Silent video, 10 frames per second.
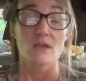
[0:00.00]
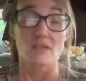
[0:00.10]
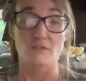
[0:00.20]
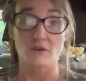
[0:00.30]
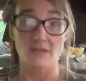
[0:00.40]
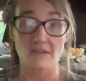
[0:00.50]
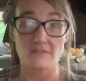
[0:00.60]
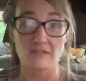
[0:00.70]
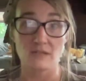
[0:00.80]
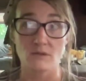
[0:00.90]
as far as I've
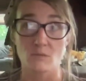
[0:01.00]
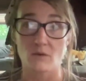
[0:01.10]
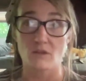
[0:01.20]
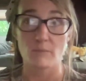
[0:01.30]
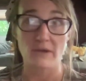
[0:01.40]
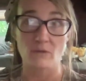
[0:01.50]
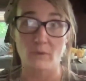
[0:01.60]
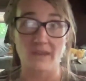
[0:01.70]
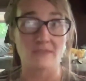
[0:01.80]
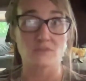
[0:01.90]
seen, one of the better
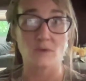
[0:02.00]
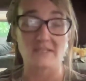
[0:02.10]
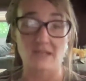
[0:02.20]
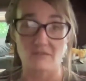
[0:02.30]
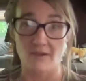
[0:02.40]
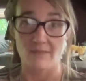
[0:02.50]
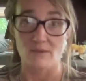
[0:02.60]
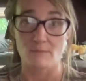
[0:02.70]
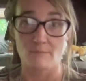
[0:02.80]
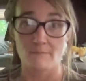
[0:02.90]
ways to identify
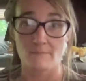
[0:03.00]
them